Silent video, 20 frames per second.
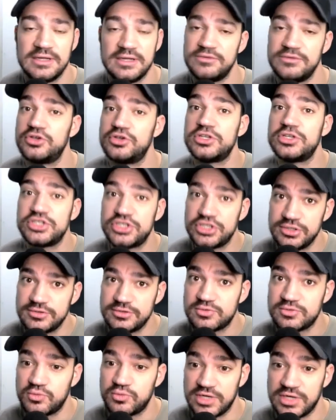You can
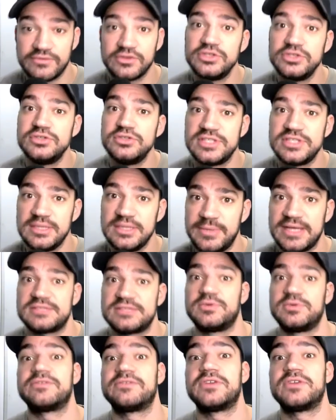choose whatever you see best,
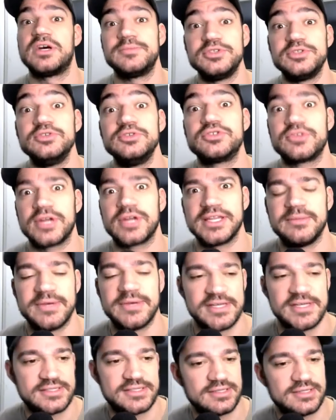whatever helps you trade the
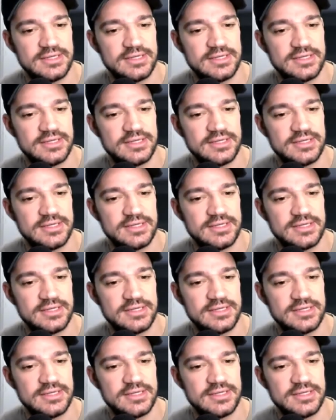best.